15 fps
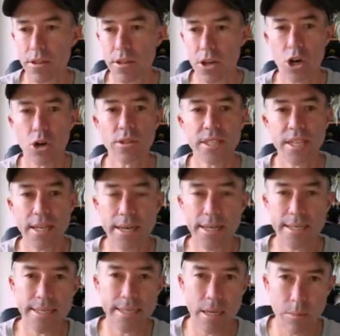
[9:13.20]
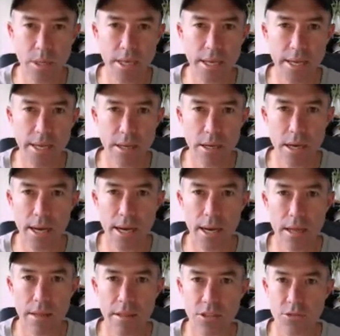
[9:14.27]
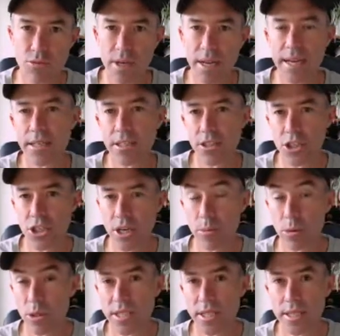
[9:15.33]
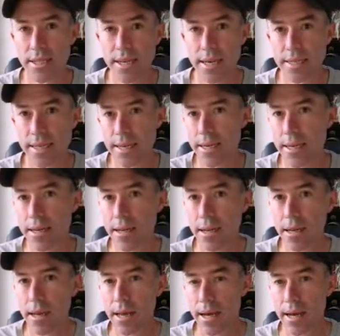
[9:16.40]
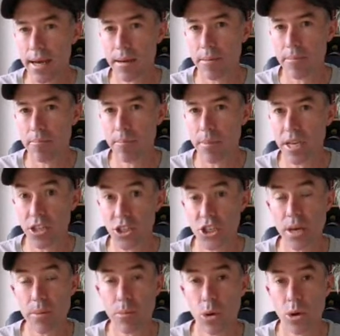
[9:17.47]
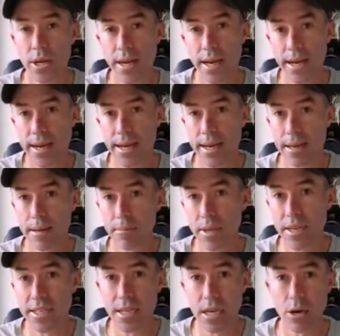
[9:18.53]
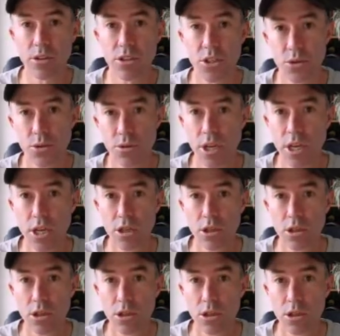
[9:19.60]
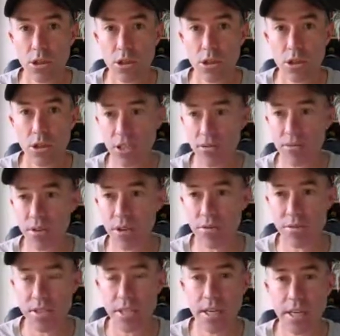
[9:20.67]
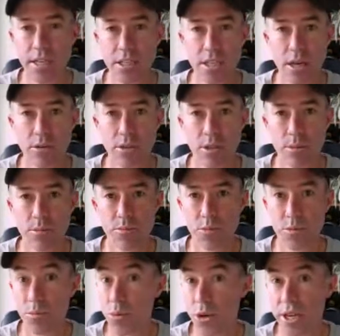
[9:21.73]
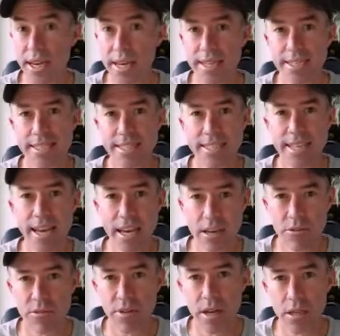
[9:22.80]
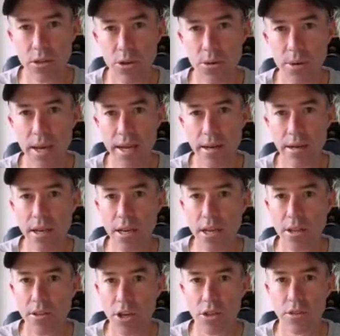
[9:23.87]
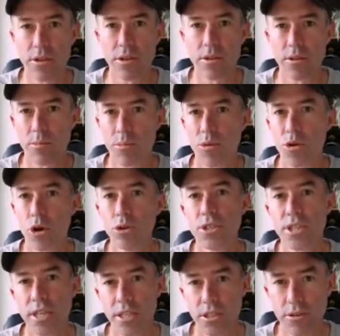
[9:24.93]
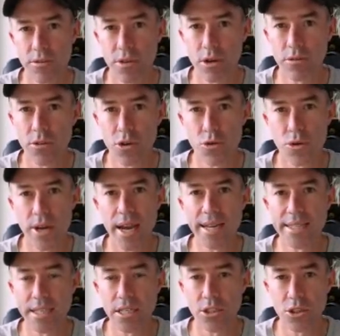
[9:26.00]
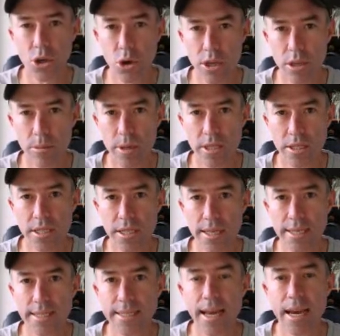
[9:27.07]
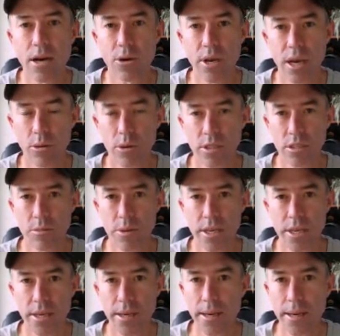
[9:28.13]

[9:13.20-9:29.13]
content assembly that's related to SharePoint Syntex in SharePoint is going to look, as you've seen, is going to bring a stack of value, and the process of creating documents is now going to be